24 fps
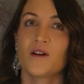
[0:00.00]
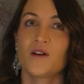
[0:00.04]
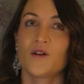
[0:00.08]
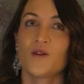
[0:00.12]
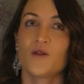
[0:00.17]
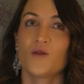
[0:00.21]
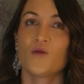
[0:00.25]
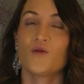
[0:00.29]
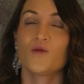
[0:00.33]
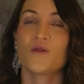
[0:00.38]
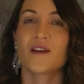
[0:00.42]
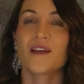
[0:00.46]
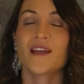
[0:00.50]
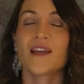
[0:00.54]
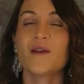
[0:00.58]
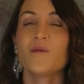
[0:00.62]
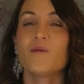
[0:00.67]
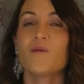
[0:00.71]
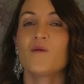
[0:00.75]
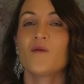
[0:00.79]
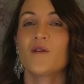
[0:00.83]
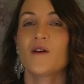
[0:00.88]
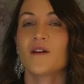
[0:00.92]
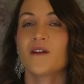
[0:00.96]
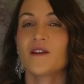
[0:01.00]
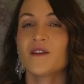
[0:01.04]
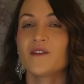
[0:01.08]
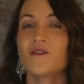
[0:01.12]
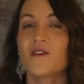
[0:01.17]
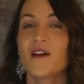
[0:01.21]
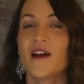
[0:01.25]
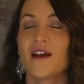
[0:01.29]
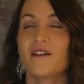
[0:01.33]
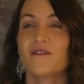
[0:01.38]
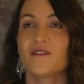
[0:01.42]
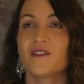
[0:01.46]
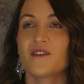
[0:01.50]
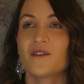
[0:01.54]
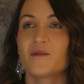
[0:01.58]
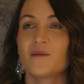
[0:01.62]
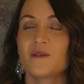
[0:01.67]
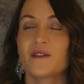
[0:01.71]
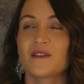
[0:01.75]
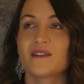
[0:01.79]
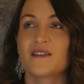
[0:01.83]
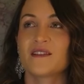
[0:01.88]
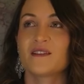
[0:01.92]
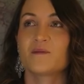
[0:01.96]
who keep wanting to have their
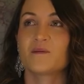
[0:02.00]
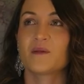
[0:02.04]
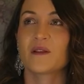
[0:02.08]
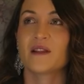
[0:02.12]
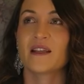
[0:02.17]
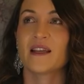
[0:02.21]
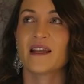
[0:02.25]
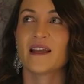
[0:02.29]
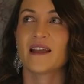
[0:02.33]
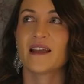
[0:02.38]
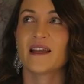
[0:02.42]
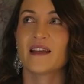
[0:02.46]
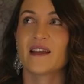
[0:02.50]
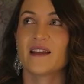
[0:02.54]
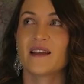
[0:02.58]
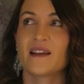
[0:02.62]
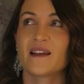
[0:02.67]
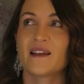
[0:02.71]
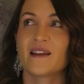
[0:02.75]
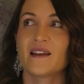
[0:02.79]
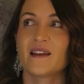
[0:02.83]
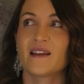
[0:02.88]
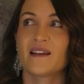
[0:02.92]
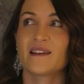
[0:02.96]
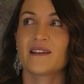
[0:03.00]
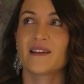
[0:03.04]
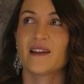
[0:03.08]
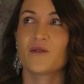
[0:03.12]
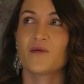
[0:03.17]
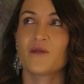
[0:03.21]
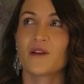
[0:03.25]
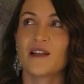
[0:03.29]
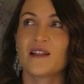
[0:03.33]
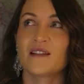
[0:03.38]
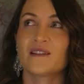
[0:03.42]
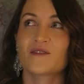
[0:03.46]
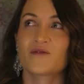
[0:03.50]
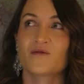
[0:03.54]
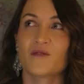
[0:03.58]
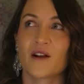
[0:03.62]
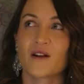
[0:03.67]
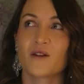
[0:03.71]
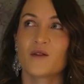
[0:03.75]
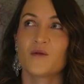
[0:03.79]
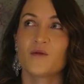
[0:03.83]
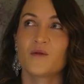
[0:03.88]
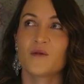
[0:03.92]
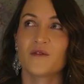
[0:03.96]
business, but they, they really
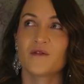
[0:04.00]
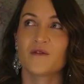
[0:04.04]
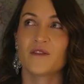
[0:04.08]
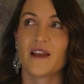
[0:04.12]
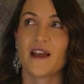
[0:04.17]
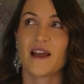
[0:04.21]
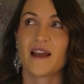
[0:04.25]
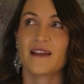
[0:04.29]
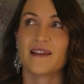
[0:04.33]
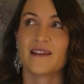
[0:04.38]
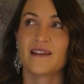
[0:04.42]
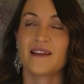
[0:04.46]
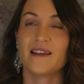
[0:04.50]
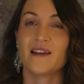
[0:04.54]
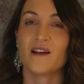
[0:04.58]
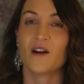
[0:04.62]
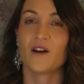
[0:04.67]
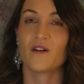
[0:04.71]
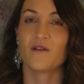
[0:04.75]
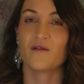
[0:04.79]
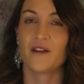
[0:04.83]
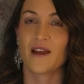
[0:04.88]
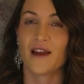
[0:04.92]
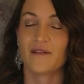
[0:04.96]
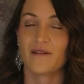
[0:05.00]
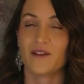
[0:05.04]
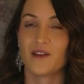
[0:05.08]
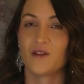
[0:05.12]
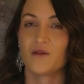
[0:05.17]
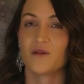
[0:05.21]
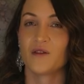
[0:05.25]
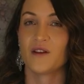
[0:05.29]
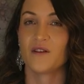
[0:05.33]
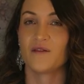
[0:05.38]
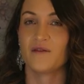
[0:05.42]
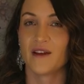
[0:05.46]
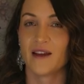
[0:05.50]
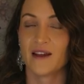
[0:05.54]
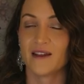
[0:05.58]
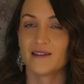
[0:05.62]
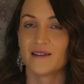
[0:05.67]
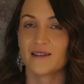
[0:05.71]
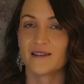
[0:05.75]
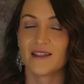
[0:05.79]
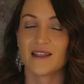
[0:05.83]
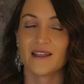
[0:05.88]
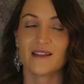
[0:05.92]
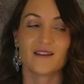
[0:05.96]
struggle with the idea of having to
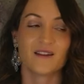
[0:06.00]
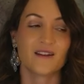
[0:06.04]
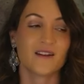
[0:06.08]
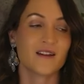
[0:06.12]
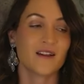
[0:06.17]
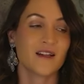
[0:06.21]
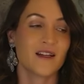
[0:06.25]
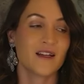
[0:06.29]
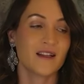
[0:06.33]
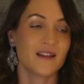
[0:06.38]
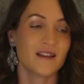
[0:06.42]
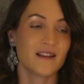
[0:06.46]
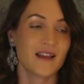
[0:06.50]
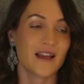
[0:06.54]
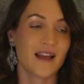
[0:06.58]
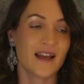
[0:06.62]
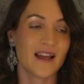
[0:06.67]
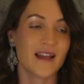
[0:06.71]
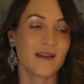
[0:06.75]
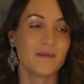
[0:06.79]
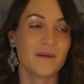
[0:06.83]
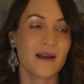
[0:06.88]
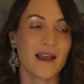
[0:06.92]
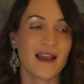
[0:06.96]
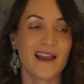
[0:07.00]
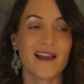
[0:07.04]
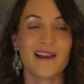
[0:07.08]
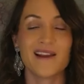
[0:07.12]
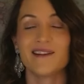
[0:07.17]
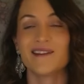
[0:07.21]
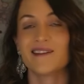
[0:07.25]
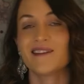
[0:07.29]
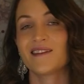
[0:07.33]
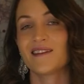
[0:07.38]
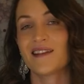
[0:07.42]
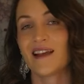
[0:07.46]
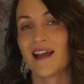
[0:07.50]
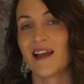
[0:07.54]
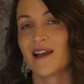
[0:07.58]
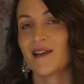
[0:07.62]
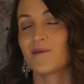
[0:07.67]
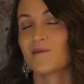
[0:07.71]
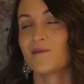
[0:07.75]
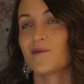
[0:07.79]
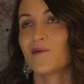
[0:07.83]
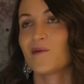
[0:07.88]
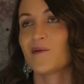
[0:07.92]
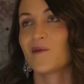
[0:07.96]
invest either time and
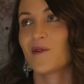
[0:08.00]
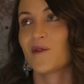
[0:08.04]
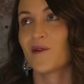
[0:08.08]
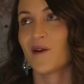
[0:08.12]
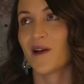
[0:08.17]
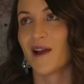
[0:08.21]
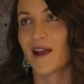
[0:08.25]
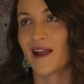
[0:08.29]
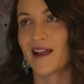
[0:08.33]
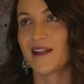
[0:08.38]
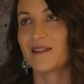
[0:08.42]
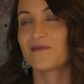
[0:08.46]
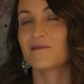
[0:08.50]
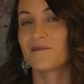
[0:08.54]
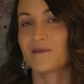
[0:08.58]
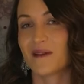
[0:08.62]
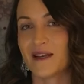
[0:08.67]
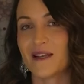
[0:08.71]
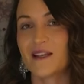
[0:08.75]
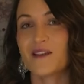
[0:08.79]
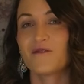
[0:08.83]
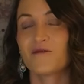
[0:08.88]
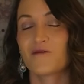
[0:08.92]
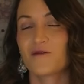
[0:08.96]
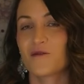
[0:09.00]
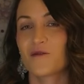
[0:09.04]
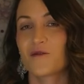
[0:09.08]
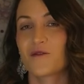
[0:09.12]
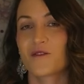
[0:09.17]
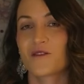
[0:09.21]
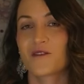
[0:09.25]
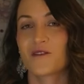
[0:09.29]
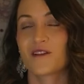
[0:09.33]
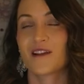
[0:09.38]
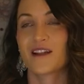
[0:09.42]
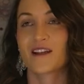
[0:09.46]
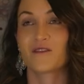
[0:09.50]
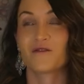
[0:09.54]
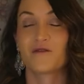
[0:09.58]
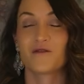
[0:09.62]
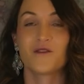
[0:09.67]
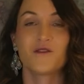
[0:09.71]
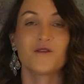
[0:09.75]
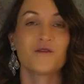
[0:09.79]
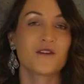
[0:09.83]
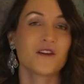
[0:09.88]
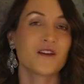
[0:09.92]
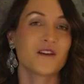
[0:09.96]
time and money for like a
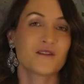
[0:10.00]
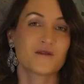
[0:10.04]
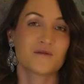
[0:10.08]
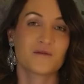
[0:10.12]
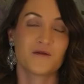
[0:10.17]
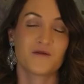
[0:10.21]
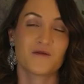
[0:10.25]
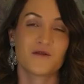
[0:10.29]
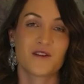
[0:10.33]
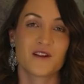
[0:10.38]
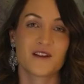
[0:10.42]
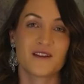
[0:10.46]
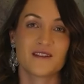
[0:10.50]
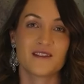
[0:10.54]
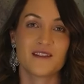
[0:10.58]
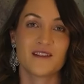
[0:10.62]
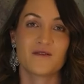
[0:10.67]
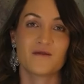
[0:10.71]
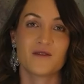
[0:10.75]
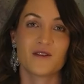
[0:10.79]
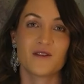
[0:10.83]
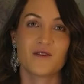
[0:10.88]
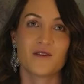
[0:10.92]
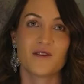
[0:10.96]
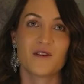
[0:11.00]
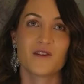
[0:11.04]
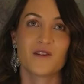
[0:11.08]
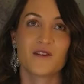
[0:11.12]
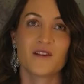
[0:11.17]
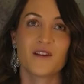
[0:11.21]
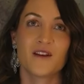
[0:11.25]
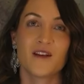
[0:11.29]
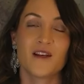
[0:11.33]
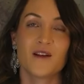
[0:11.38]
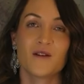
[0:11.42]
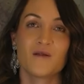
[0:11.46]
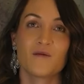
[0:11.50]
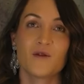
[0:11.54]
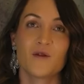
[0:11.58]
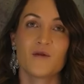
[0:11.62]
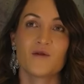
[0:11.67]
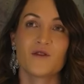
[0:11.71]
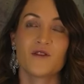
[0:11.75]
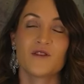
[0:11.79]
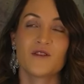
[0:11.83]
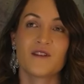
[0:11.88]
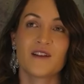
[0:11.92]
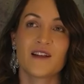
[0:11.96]
few years before they see a return, what
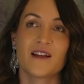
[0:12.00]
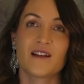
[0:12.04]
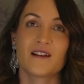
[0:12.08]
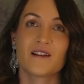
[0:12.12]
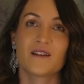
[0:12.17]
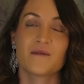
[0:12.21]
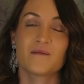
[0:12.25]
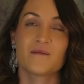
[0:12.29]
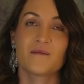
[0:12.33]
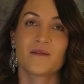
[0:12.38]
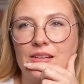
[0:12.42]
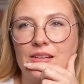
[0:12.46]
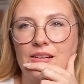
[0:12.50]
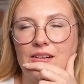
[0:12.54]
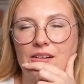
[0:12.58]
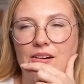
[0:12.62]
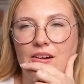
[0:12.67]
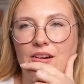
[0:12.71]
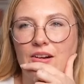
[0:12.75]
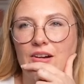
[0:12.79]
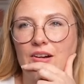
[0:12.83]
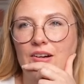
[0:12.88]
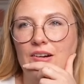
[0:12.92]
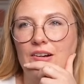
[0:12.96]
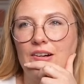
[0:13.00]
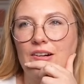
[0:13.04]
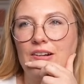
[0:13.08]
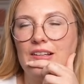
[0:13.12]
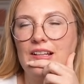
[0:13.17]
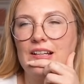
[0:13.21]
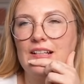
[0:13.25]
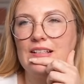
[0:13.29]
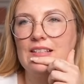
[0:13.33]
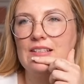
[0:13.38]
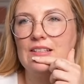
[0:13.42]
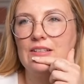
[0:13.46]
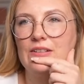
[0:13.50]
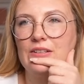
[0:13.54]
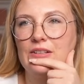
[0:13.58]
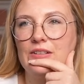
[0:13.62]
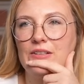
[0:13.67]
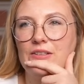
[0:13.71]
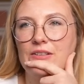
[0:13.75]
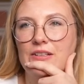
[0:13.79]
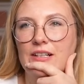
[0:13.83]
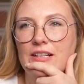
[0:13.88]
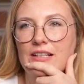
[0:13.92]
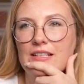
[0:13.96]
would you tell them? Oh, that's a
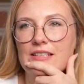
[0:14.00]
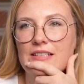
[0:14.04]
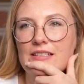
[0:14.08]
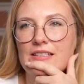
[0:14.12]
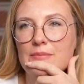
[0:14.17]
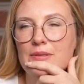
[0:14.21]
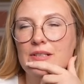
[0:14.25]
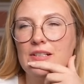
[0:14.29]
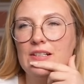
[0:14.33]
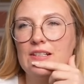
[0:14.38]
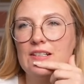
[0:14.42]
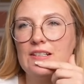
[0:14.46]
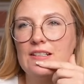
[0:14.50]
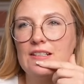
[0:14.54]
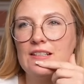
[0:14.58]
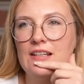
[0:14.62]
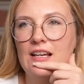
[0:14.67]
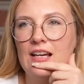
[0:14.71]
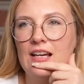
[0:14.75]
good question because